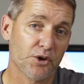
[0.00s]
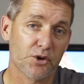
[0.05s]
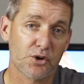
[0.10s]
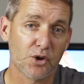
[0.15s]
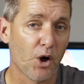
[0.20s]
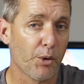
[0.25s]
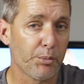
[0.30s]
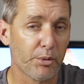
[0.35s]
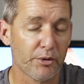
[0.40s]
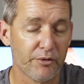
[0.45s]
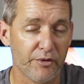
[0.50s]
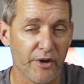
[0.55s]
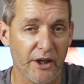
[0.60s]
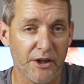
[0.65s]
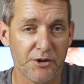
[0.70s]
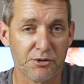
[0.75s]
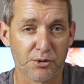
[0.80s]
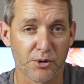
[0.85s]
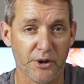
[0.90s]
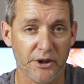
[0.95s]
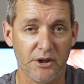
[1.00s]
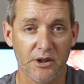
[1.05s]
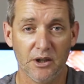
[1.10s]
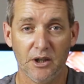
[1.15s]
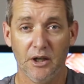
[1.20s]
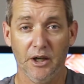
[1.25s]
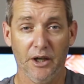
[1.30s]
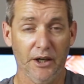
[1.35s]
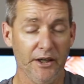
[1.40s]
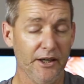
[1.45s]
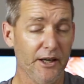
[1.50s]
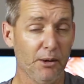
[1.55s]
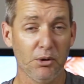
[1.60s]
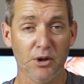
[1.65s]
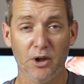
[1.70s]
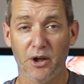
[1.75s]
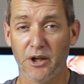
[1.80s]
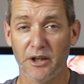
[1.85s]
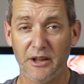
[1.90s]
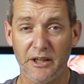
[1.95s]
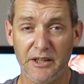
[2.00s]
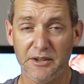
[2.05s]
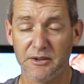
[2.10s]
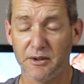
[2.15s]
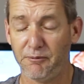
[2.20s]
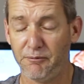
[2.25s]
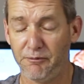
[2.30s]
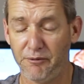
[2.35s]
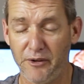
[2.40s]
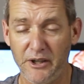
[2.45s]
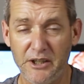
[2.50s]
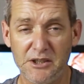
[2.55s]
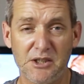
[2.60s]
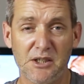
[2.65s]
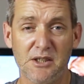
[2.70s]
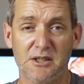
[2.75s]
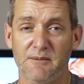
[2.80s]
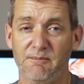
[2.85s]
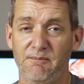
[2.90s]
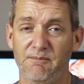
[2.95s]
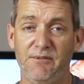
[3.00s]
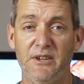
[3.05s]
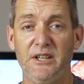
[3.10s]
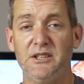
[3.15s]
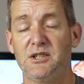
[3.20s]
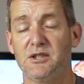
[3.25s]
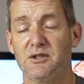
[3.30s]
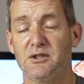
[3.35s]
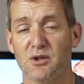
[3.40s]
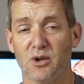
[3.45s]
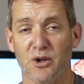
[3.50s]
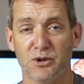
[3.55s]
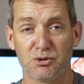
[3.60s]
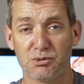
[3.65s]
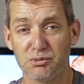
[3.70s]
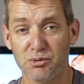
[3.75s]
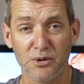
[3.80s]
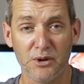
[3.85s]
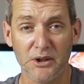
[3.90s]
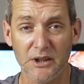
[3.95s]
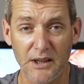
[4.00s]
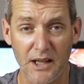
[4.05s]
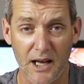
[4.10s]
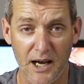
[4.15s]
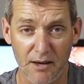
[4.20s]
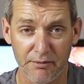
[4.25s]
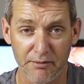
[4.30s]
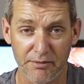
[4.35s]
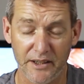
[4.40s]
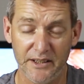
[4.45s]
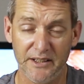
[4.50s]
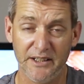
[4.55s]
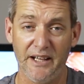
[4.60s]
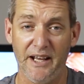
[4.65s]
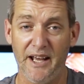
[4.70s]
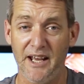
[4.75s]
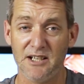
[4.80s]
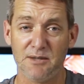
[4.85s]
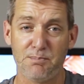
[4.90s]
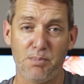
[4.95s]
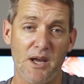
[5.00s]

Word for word: the top of Android. Now a lot of these are features and features I truly love and the S